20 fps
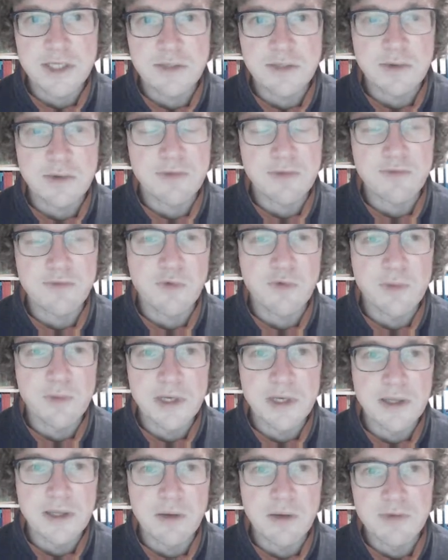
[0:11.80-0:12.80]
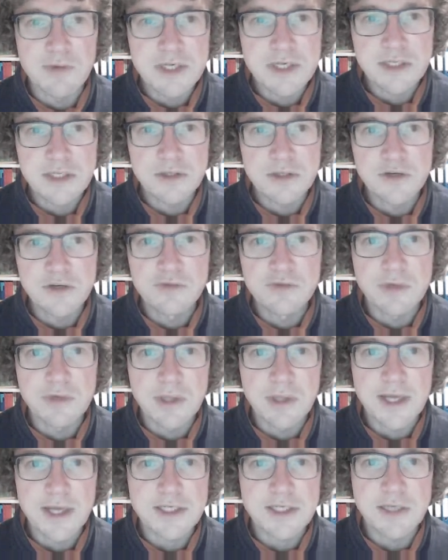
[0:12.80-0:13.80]
or formerly a risk
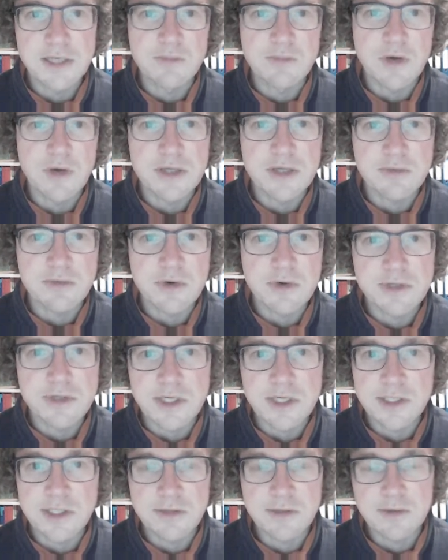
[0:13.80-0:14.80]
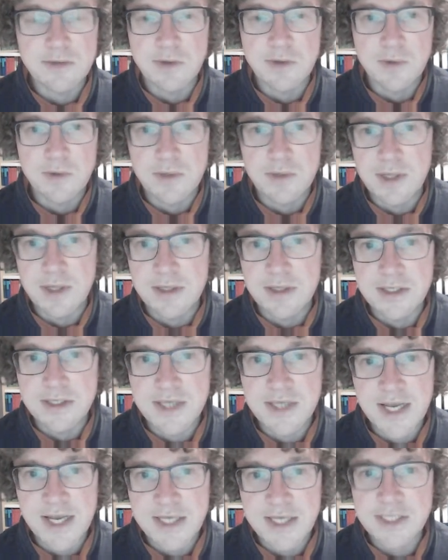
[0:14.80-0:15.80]
neutral actually price process, that this
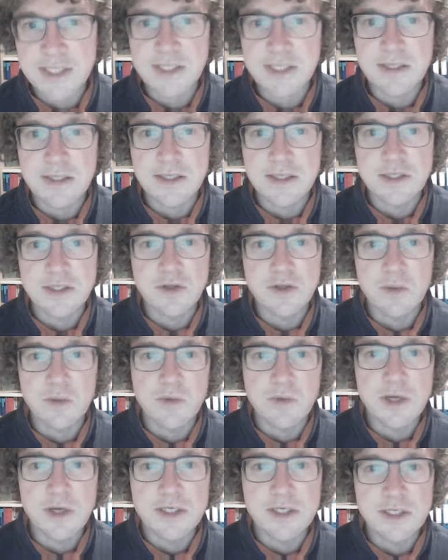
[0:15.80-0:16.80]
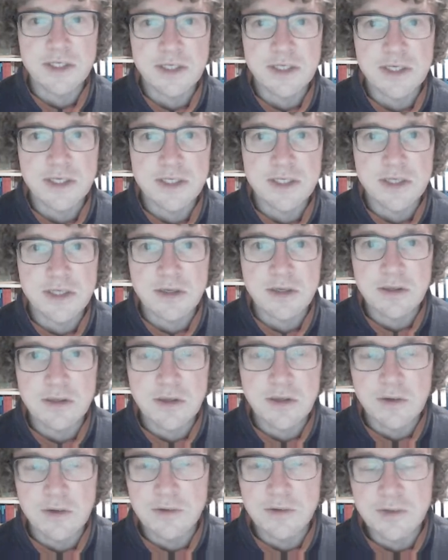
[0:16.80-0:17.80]
S, the stock price, is
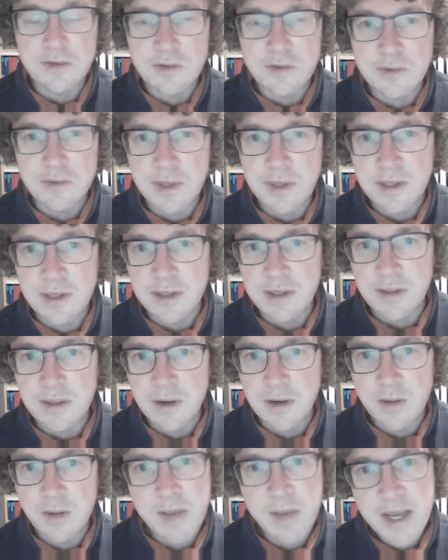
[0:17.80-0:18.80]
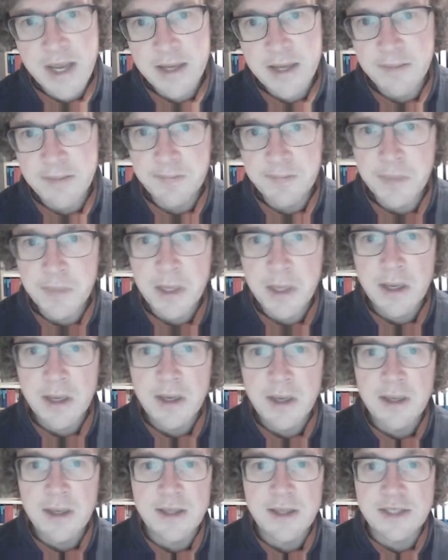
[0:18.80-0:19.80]
going to obey,
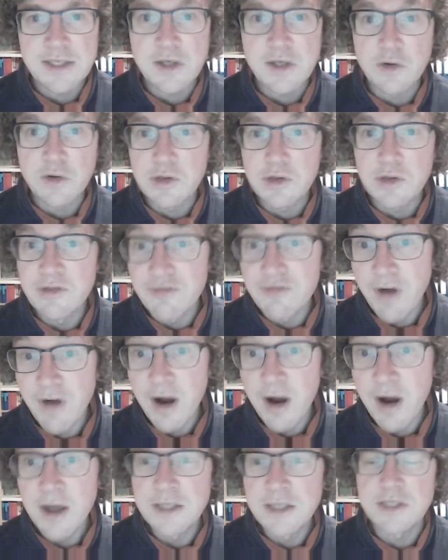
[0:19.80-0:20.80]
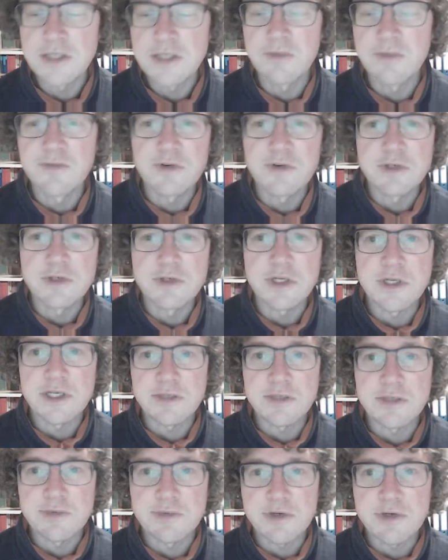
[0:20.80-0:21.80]
that's going to define some future
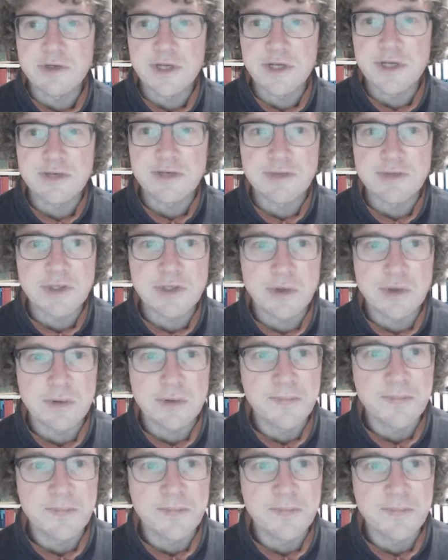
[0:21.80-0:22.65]
distribution, as we saw,